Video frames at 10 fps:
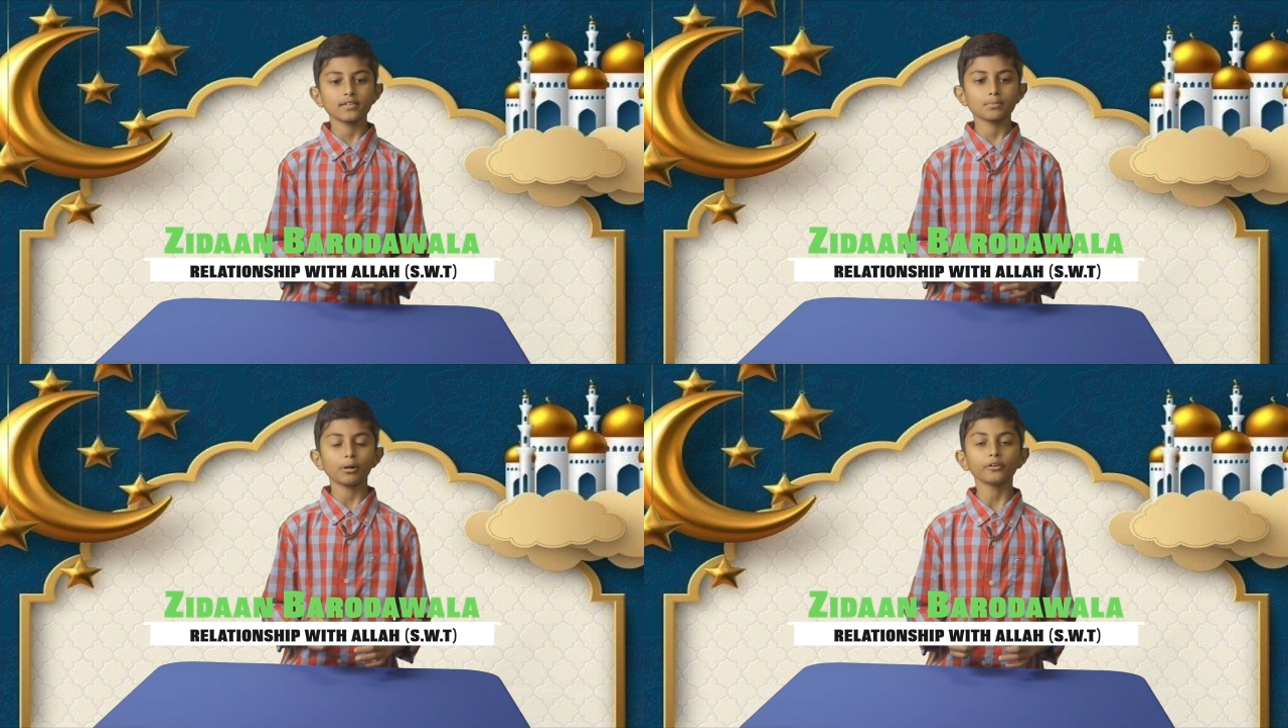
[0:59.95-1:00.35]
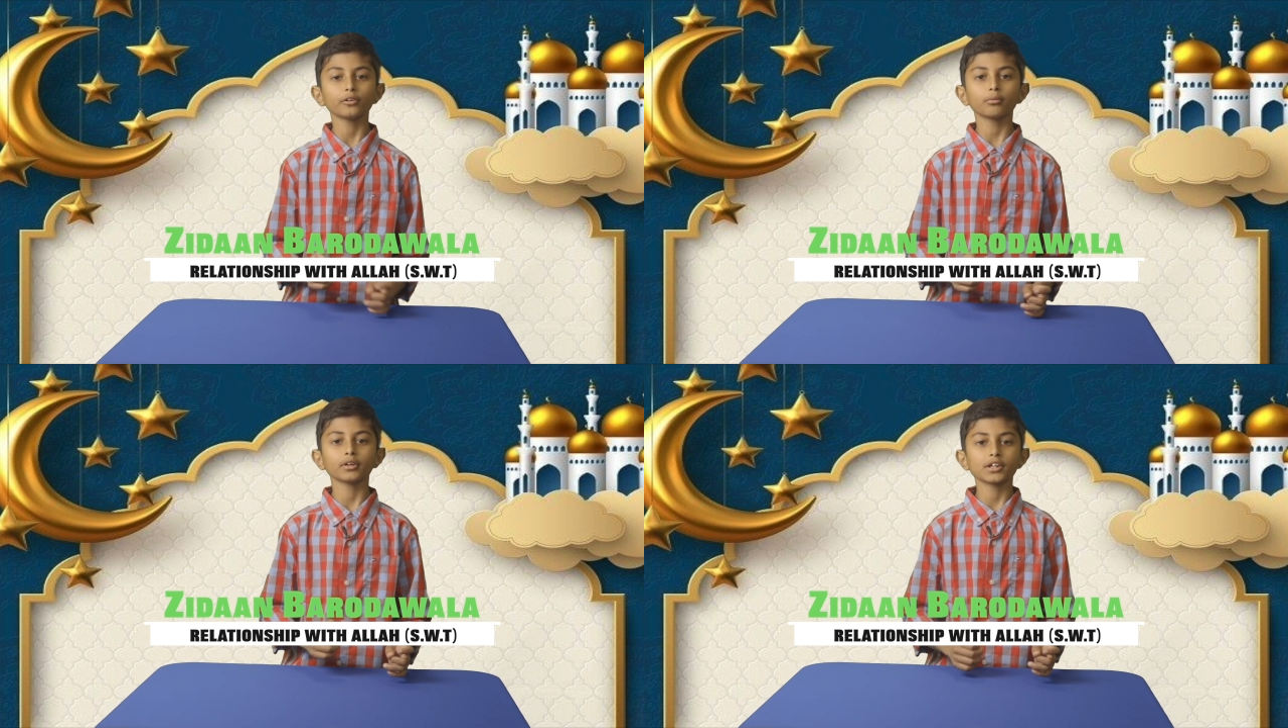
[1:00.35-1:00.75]
is about
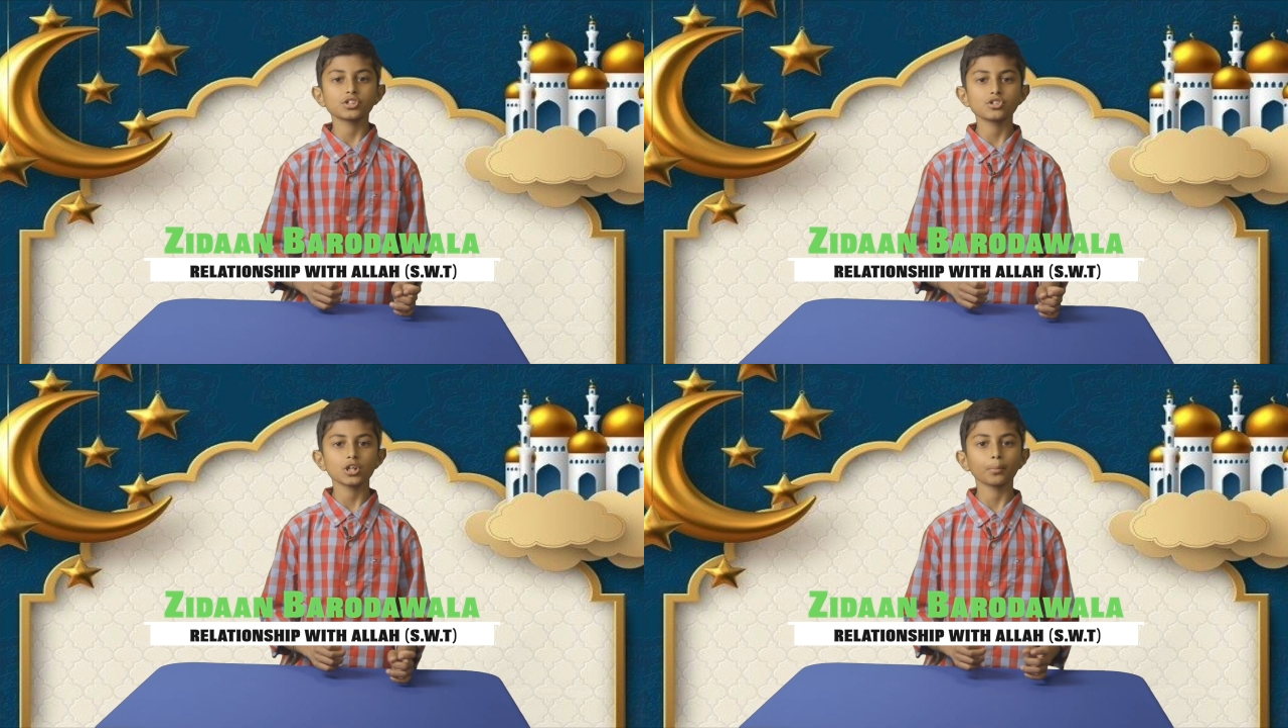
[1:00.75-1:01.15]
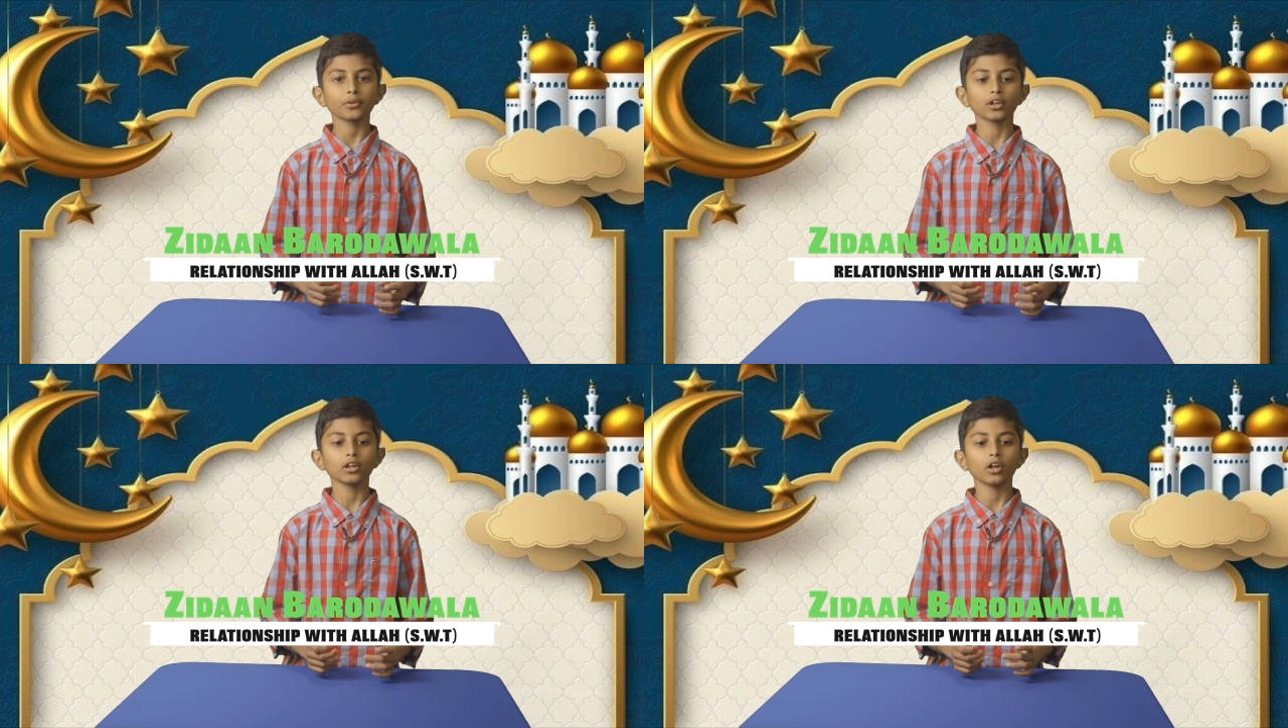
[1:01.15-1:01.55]
your relationship
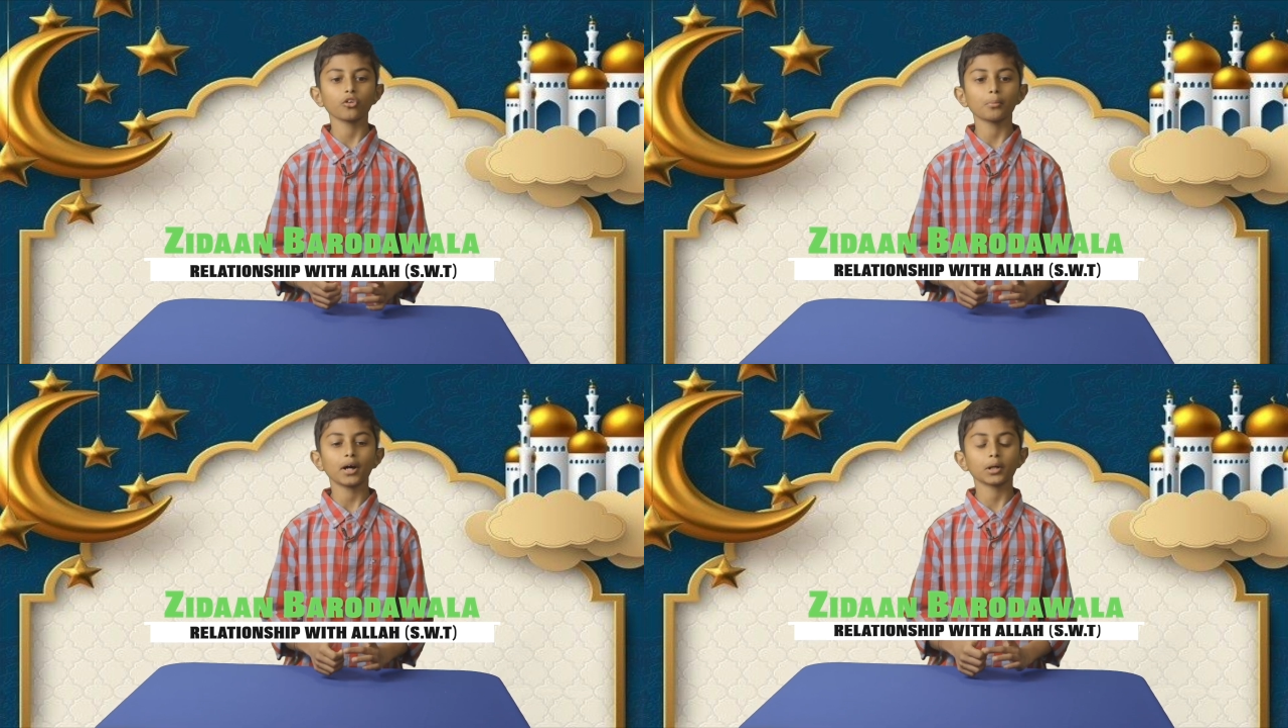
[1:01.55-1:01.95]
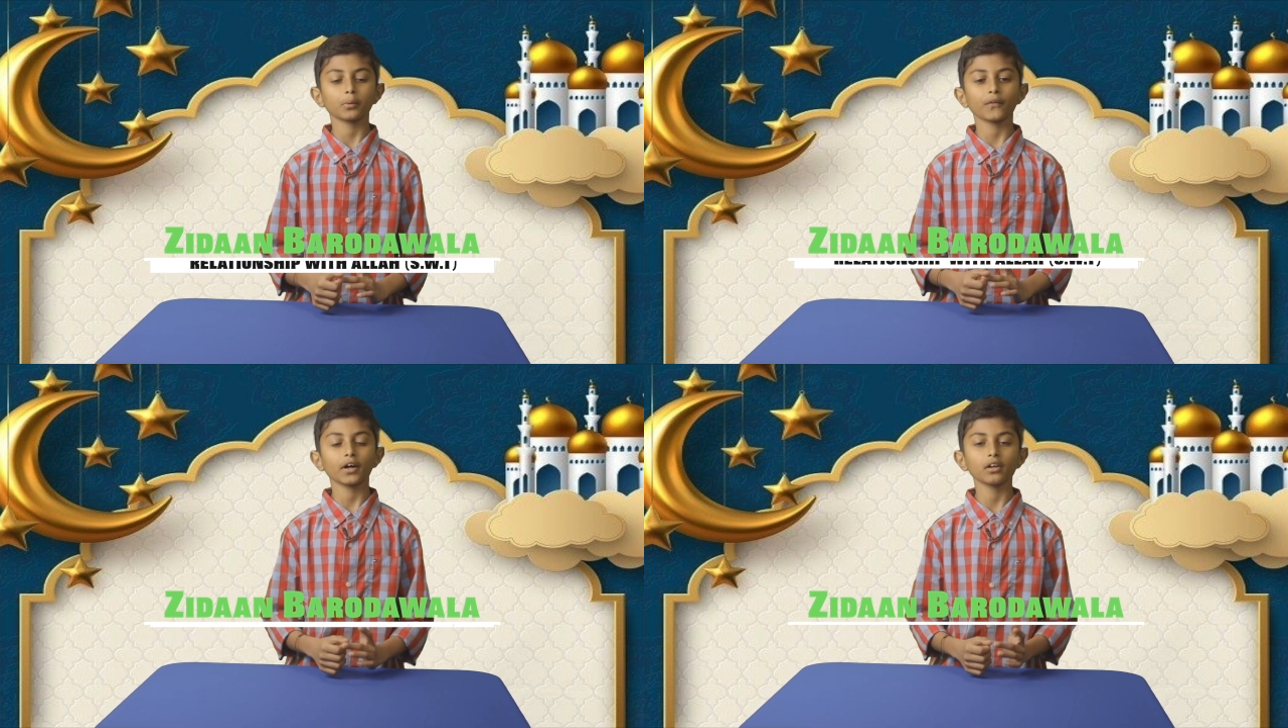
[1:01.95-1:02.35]
with Allah subhanahu
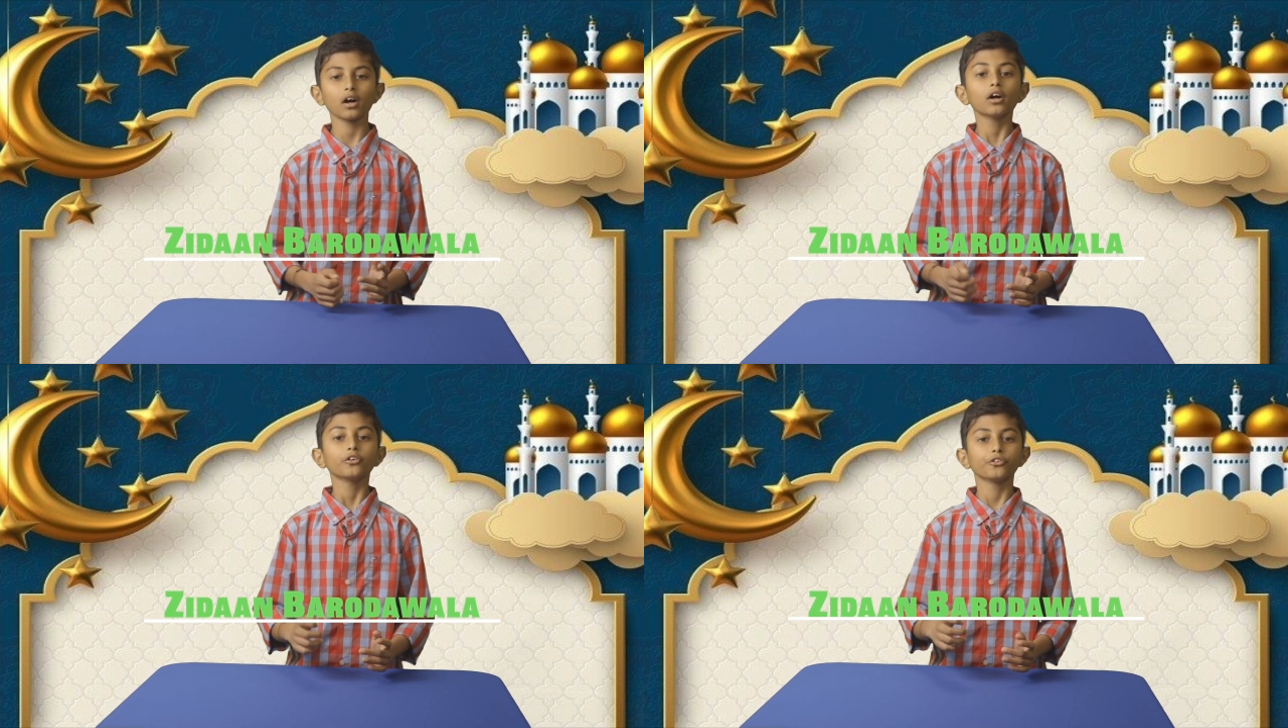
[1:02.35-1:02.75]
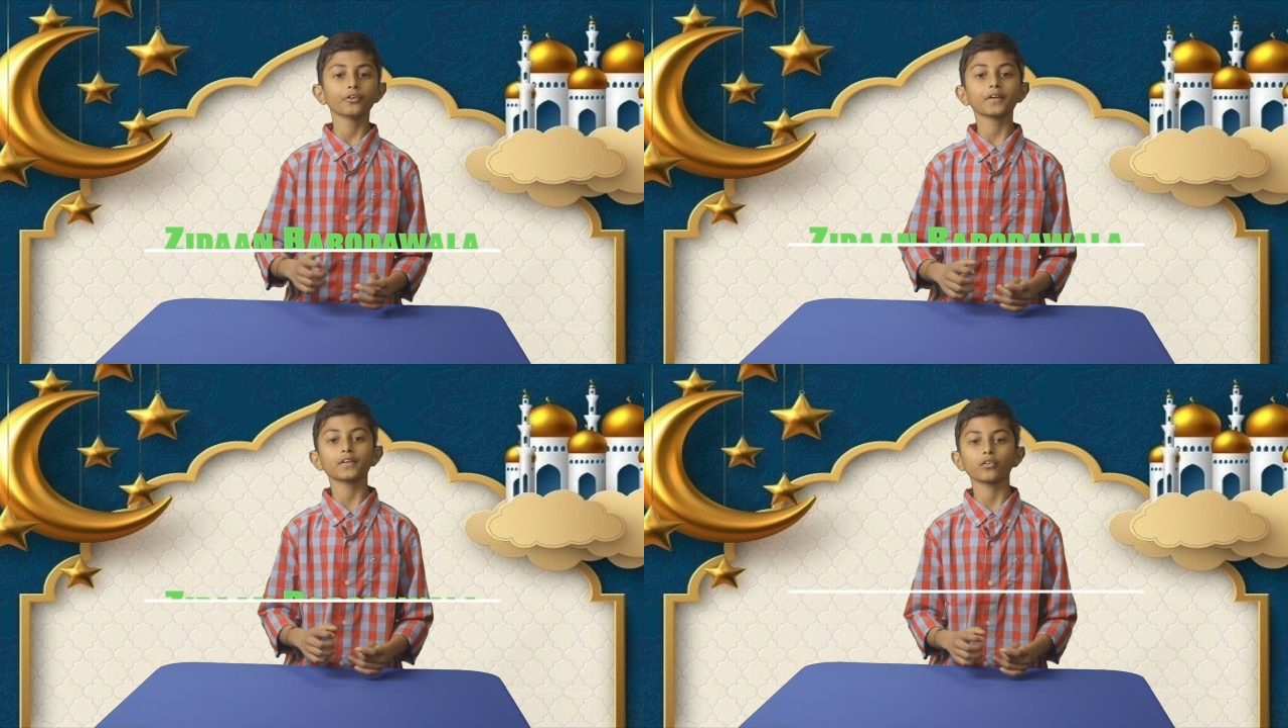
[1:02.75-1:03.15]
wa ta'ala
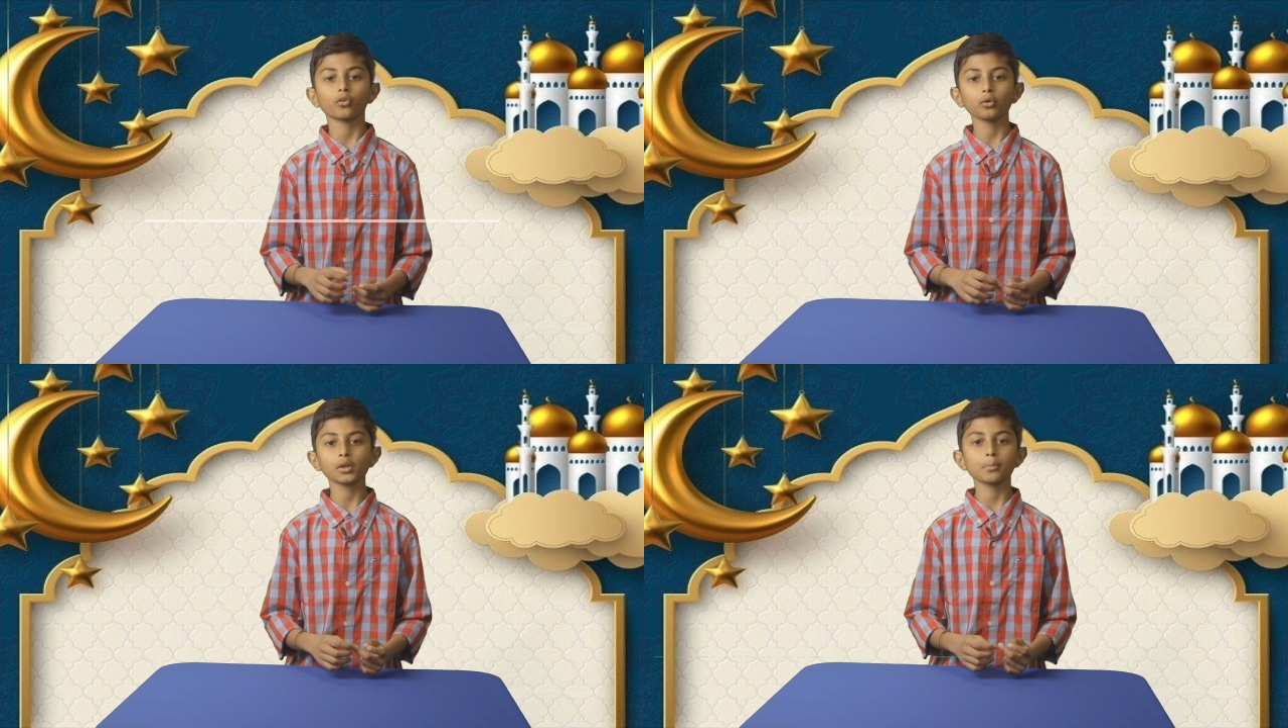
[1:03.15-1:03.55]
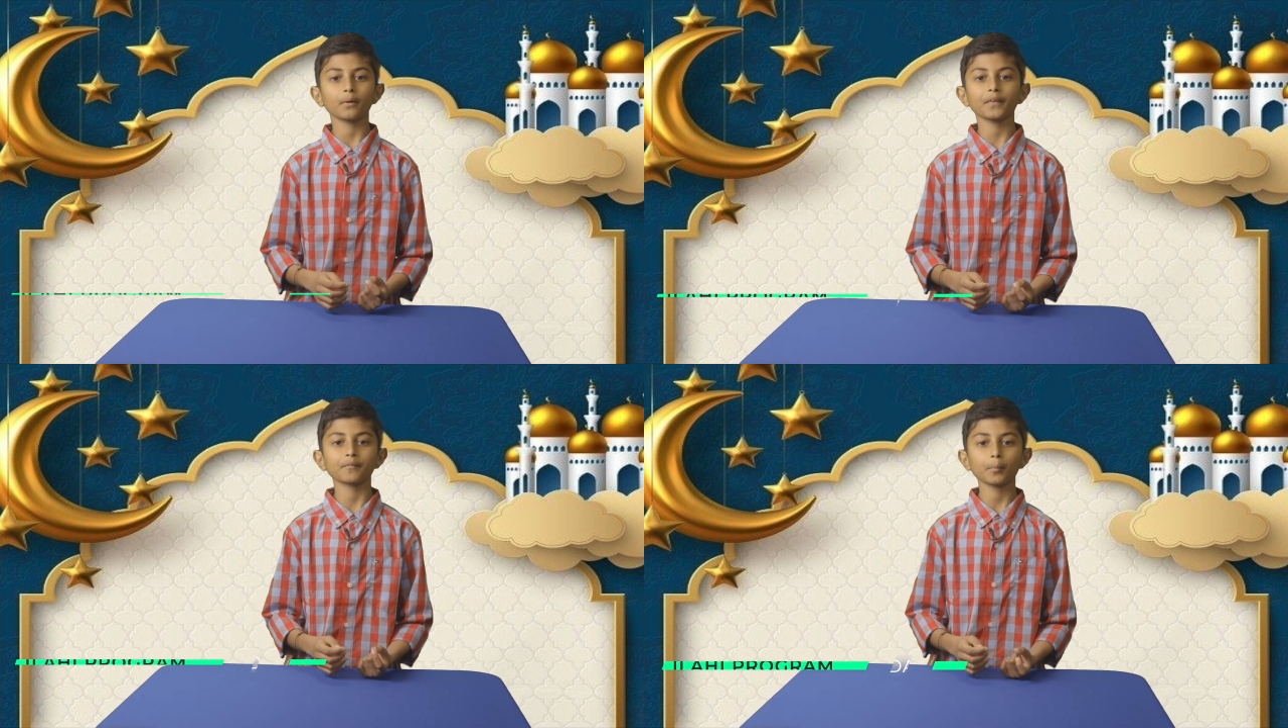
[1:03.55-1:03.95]
during this holy month of